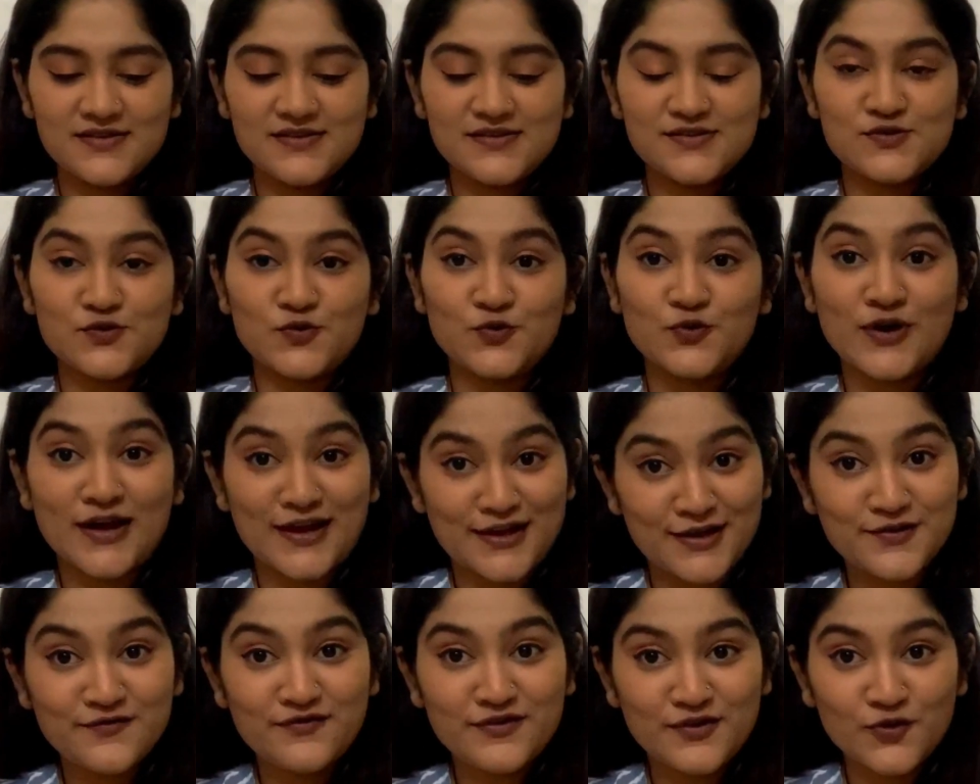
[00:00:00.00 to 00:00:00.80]
so
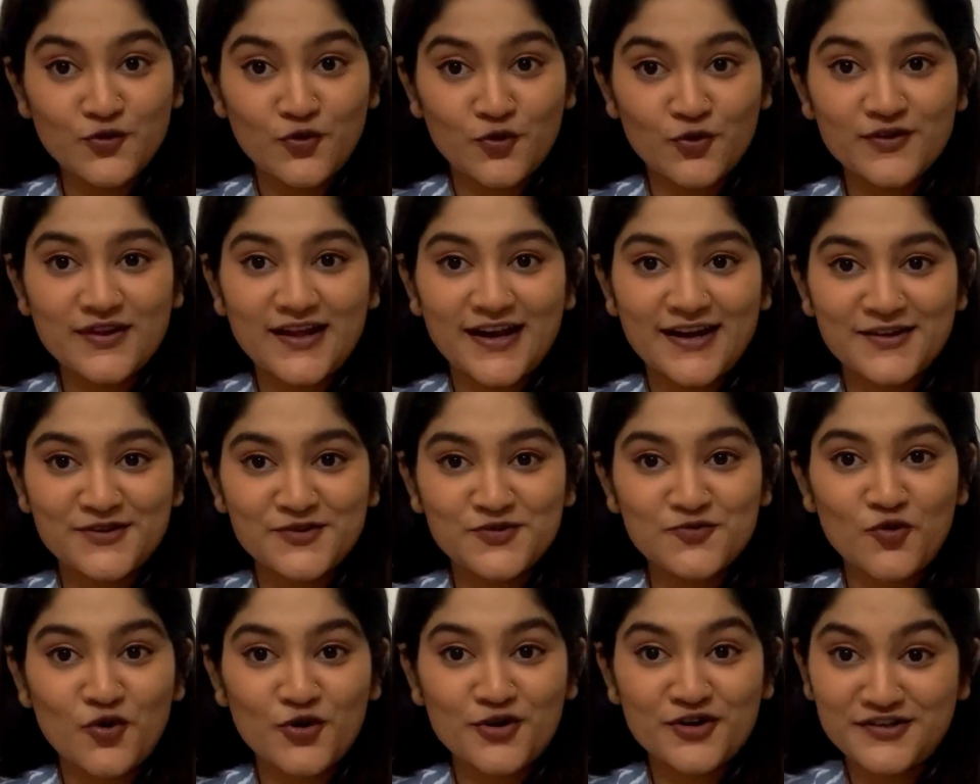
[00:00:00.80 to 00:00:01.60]
I'll know that
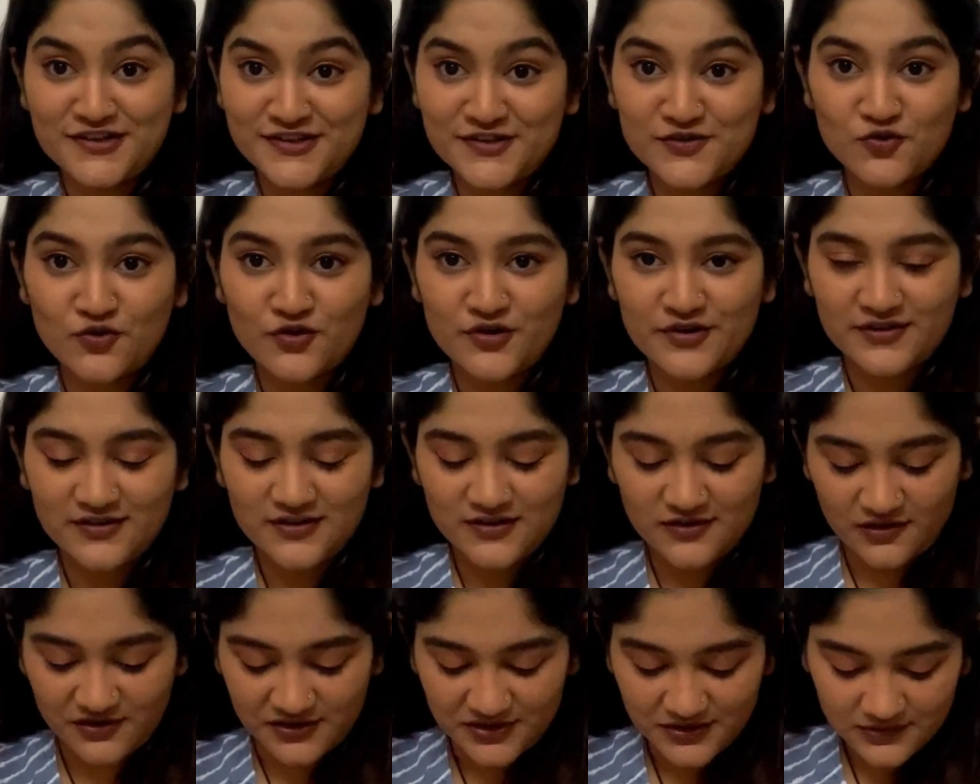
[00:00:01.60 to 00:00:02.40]
you want a
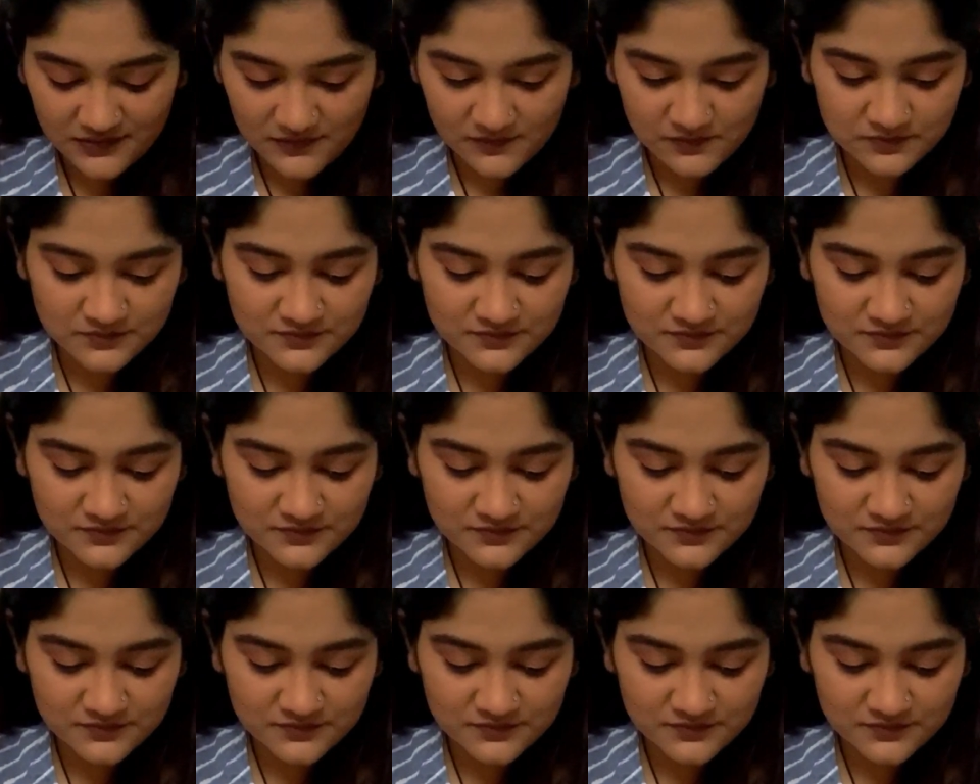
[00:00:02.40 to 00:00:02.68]
tutorial on it,